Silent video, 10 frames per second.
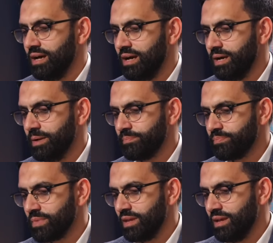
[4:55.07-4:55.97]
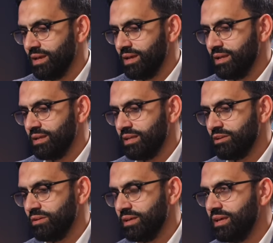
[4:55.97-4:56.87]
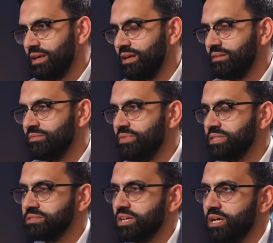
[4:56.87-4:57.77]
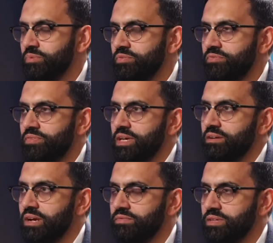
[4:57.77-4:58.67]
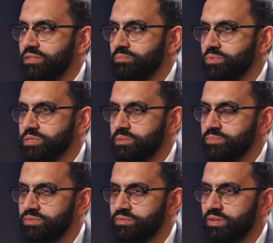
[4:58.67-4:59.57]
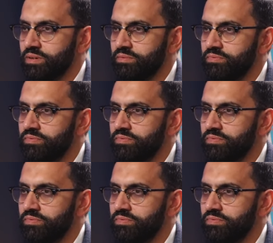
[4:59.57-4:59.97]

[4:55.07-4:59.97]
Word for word: Um, you know, this type of fear I think that Muslims uh,